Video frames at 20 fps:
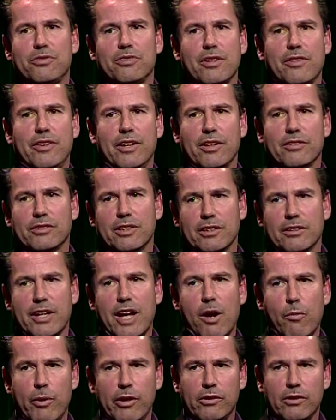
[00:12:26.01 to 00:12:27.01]
and things like
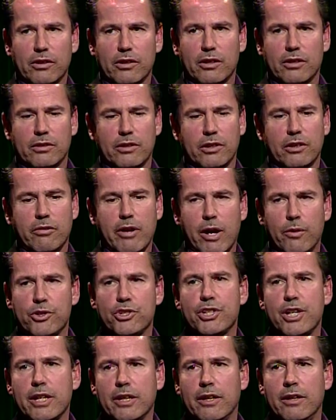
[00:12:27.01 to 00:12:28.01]
that. We look at the ground
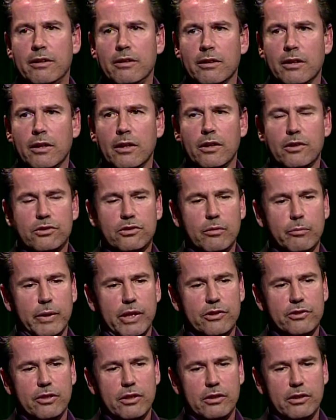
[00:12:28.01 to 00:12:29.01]
shaking. So
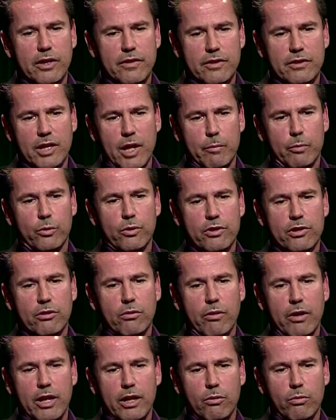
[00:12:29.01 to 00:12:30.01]
basically, the type of
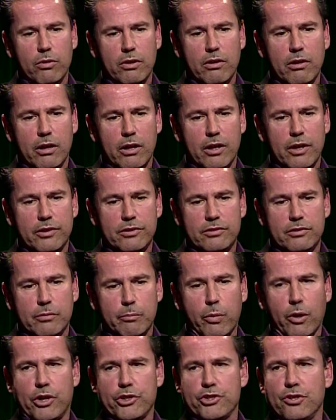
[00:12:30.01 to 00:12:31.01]
earthquake would cause a
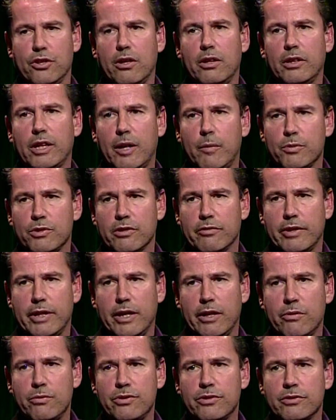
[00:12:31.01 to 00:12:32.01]
partial collapse of a
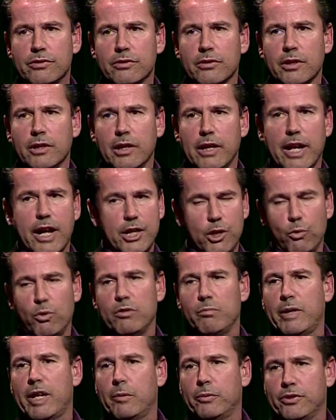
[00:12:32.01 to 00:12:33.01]
house, and you
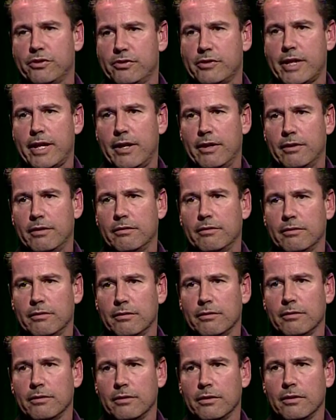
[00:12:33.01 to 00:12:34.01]
wouldn't be able to stand.
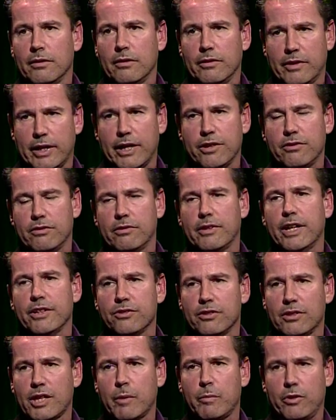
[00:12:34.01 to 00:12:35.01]
That's the
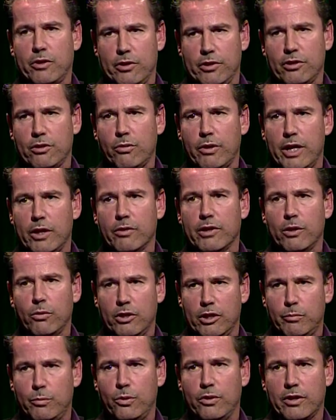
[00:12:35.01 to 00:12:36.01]
type of earthquake that
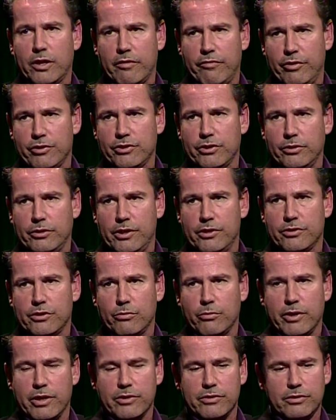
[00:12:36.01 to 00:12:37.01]
would put our facilities at
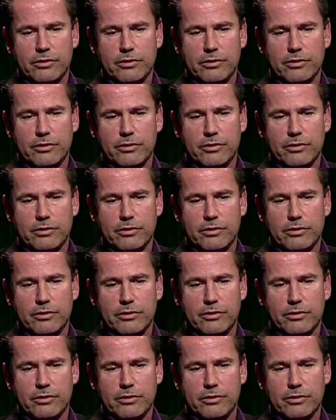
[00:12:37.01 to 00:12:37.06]
risk.